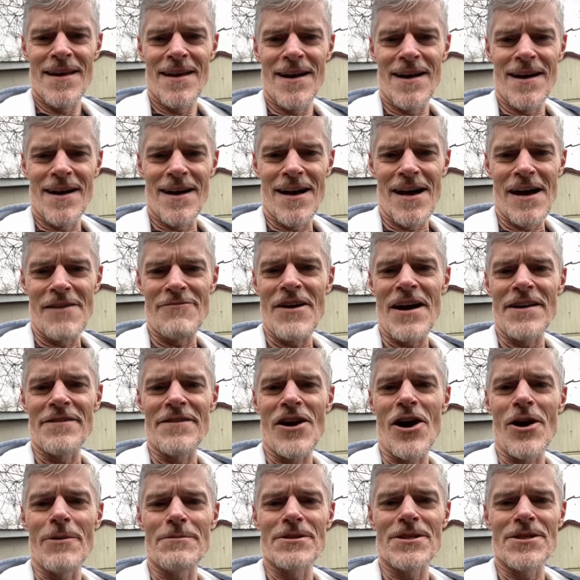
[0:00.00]
Uh, I've had the
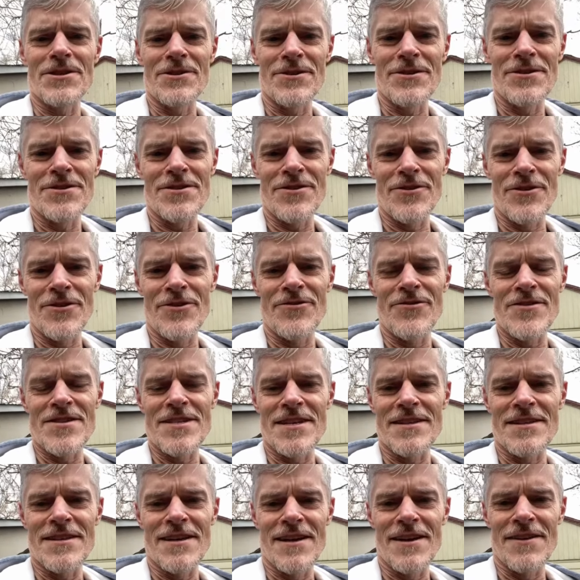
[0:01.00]
opportunity to
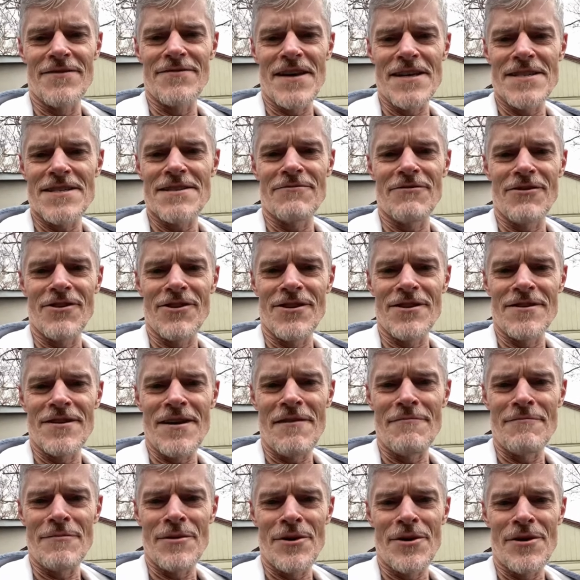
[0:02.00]
visit the festival a
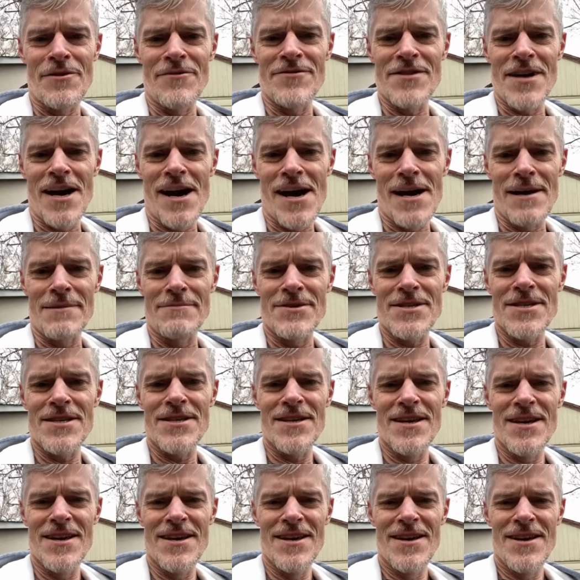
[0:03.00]
number of times
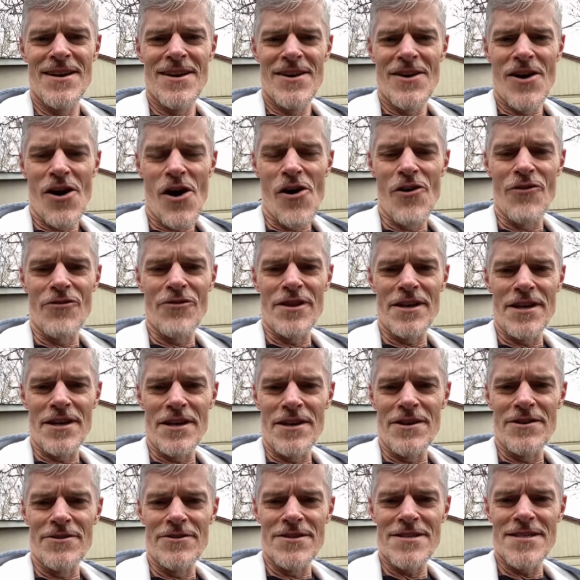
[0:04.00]
over the
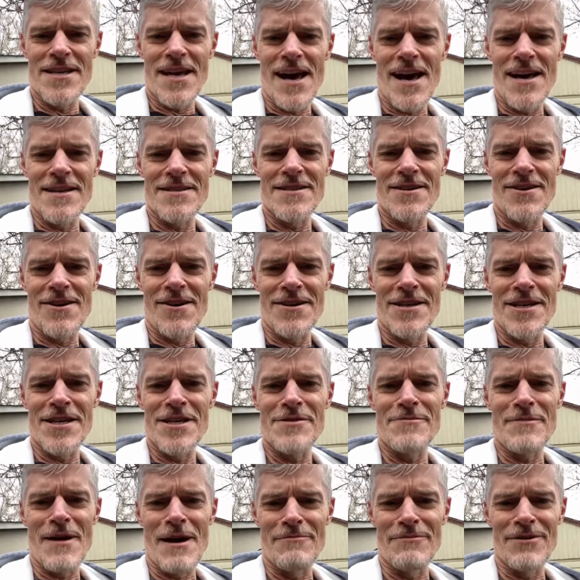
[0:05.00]
years as an audience
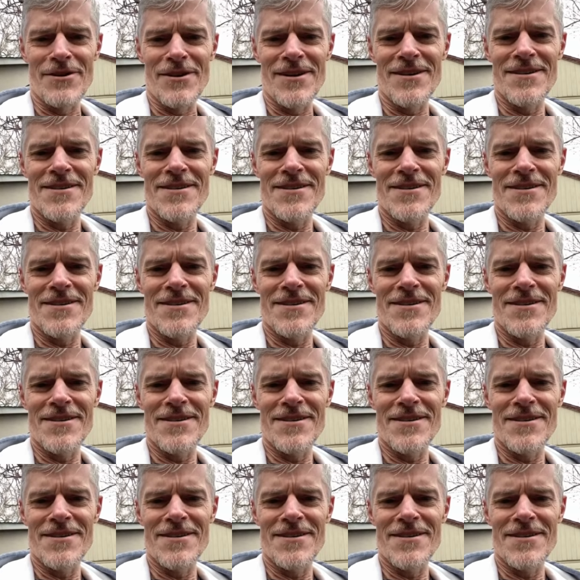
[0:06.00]
member.